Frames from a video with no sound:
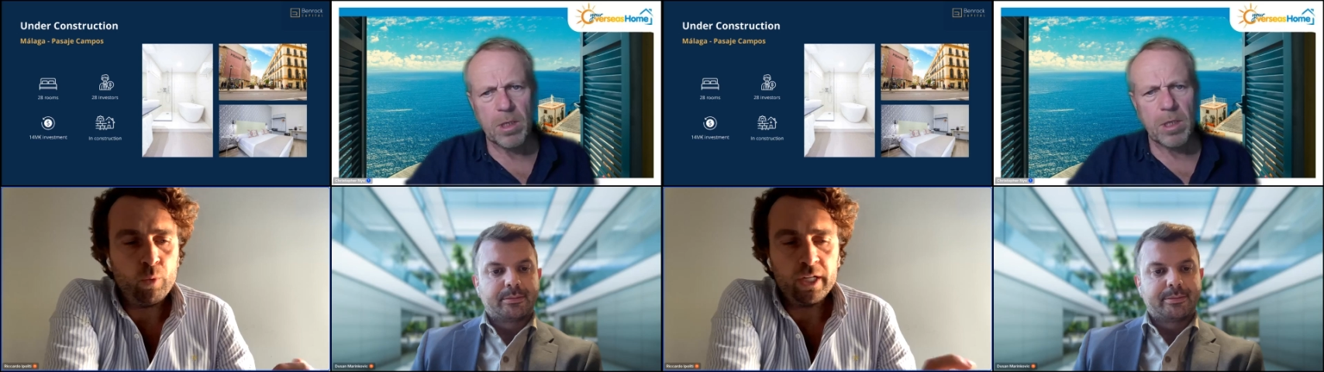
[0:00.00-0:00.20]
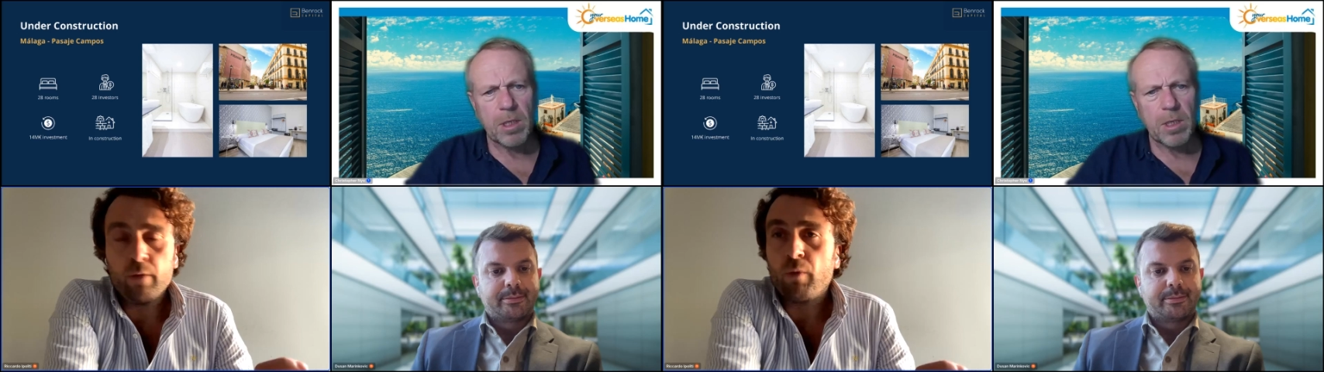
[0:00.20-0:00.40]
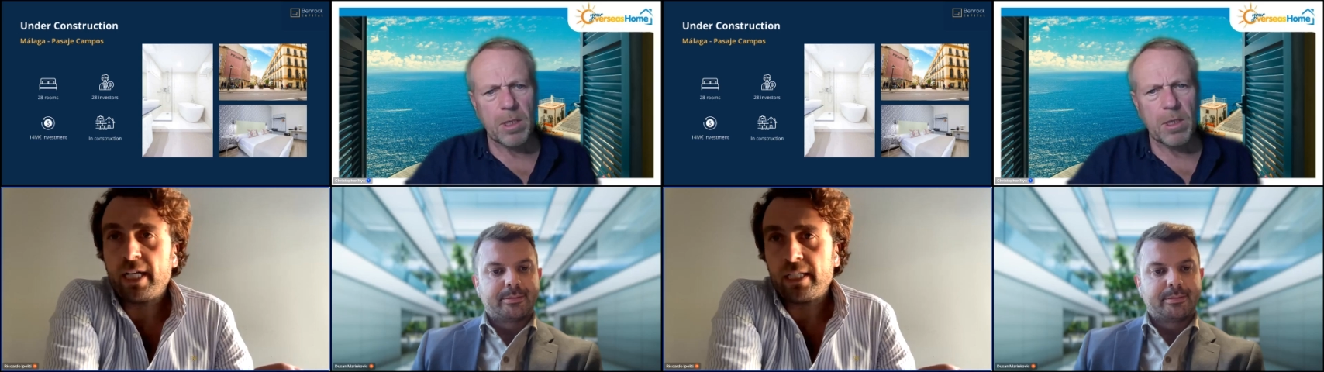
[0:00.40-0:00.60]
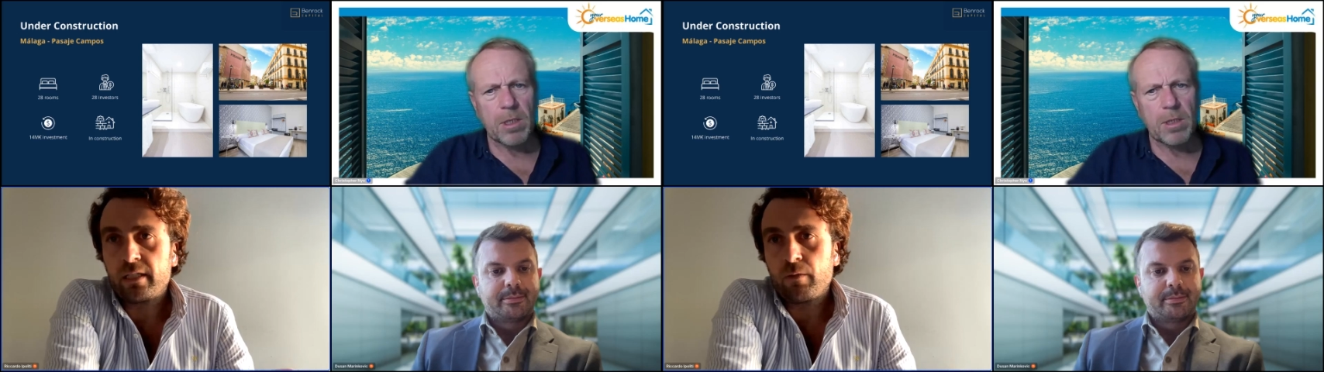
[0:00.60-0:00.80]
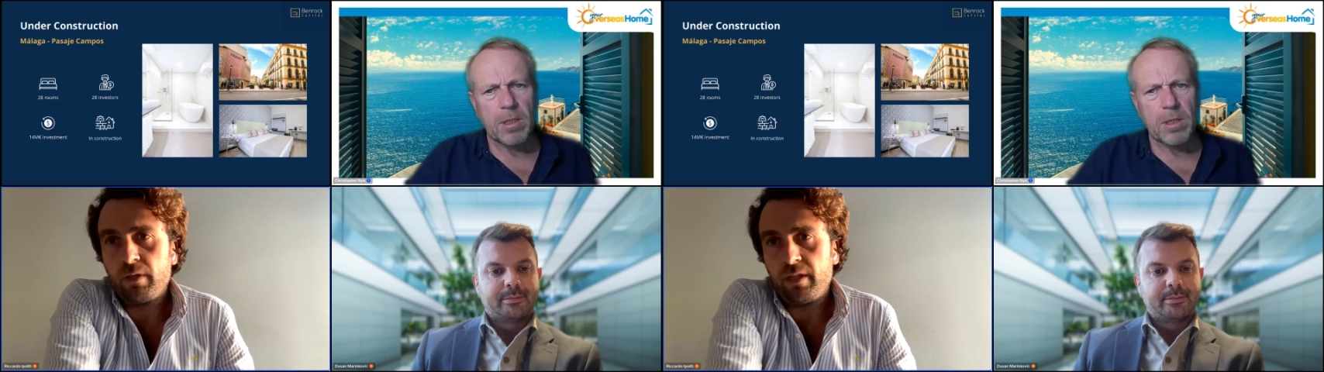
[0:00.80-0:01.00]
Speaker 1: working
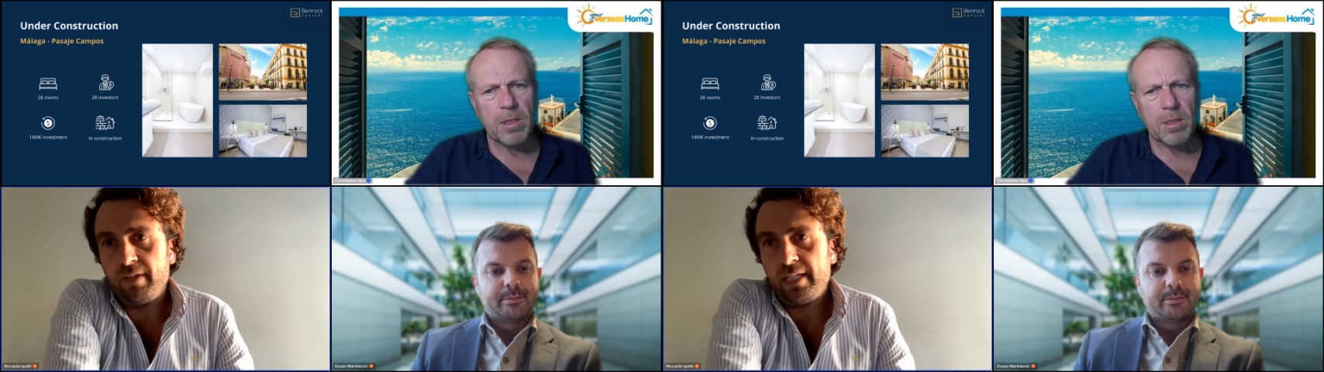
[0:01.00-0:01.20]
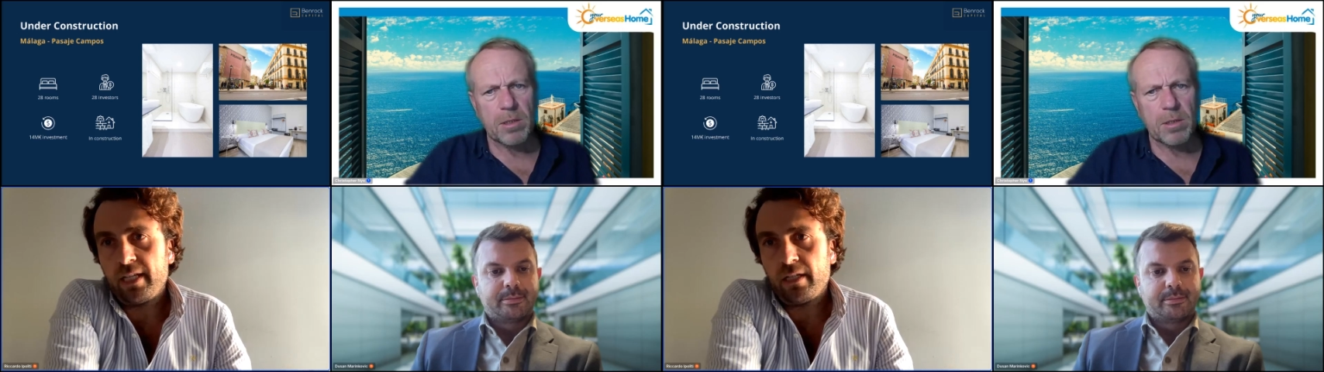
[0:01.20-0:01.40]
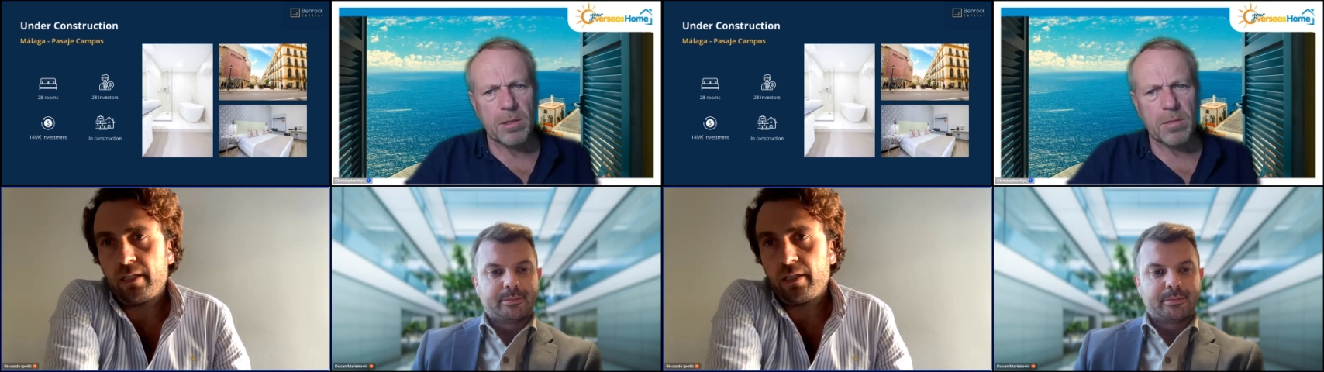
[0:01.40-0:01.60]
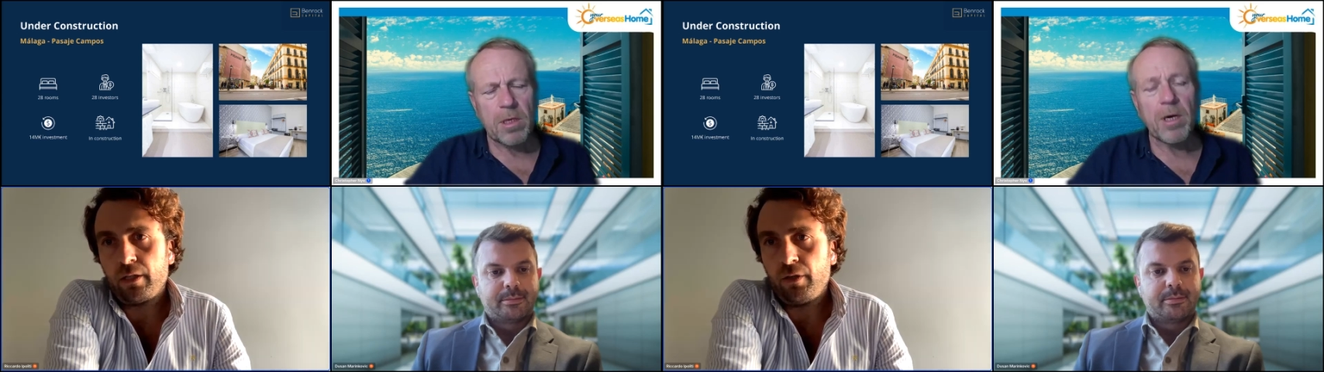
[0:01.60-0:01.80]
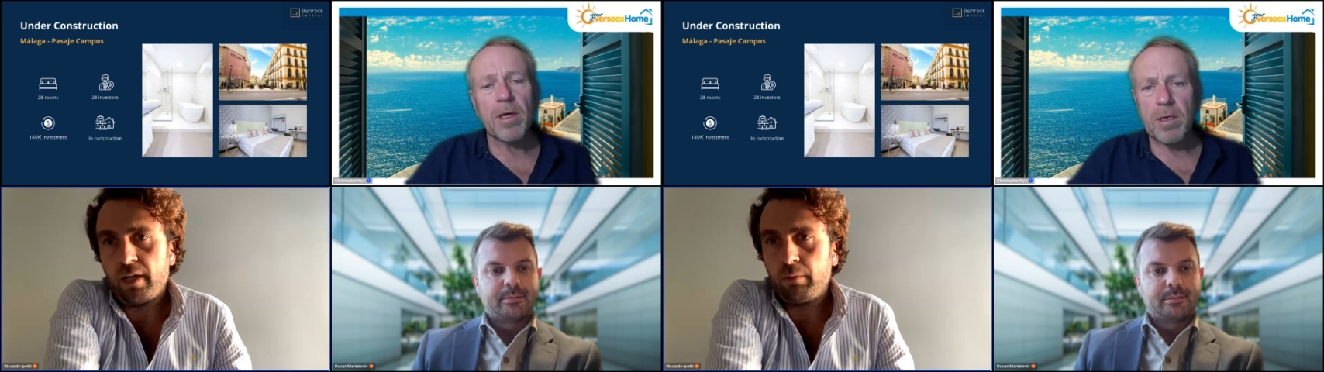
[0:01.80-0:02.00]
rates with the visa,
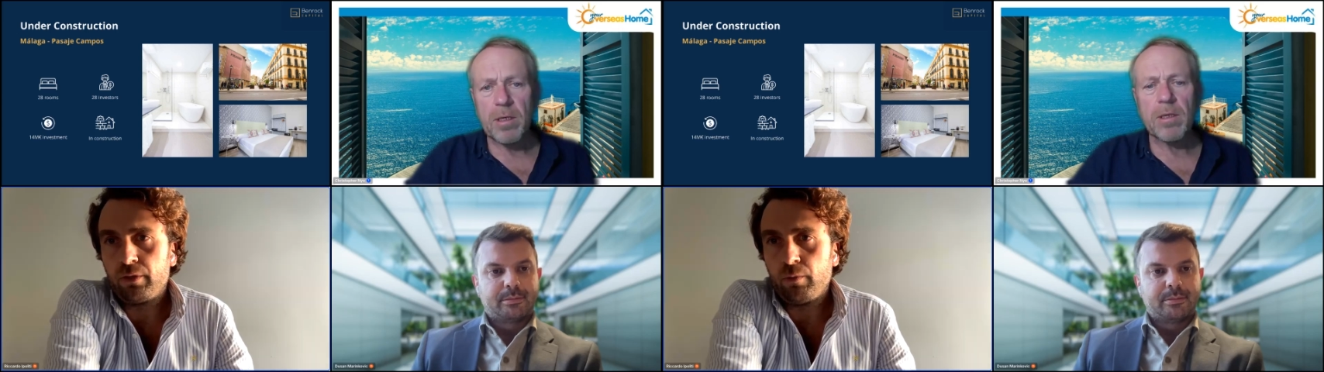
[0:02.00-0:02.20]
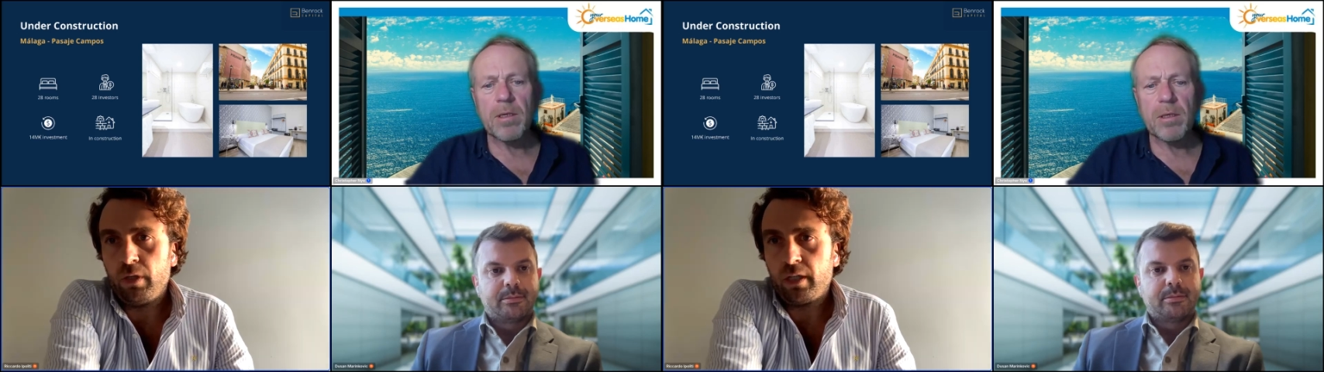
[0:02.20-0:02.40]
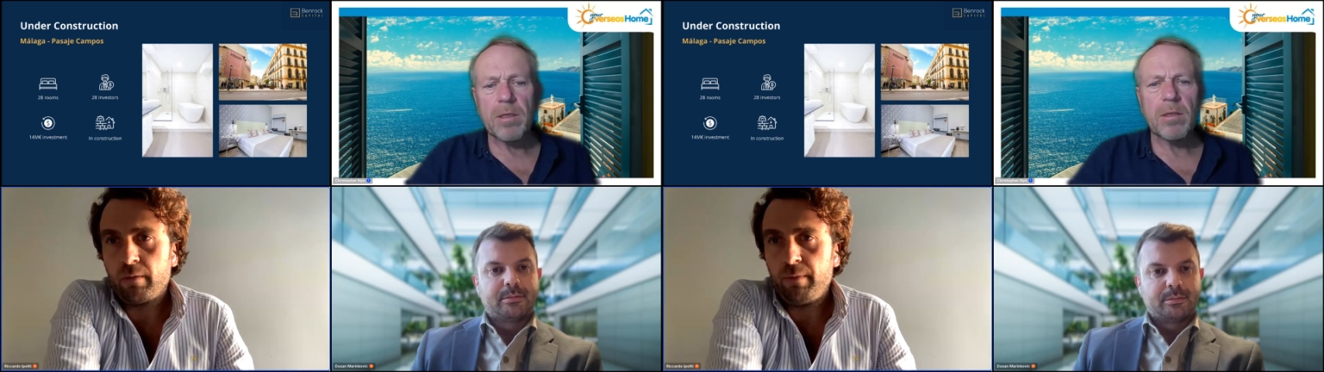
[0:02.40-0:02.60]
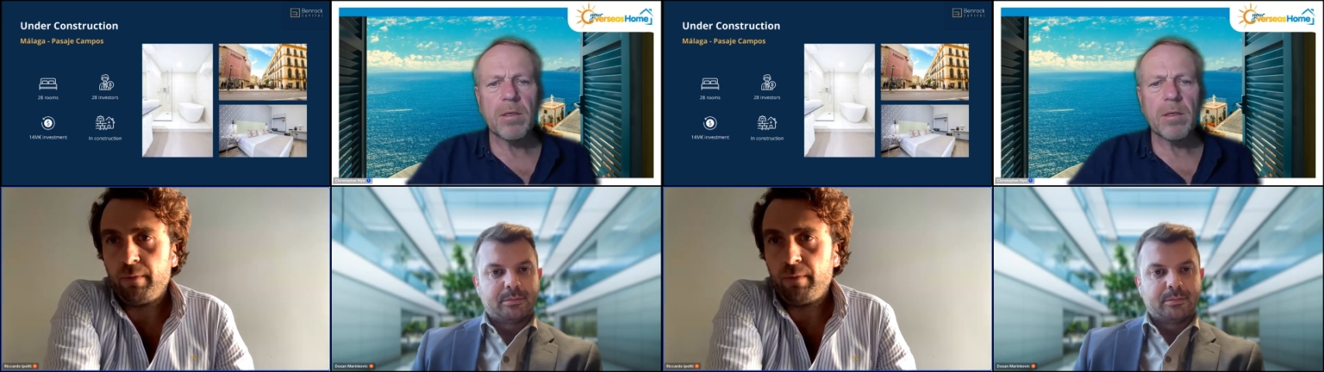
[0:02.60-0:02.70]
so you're able to work be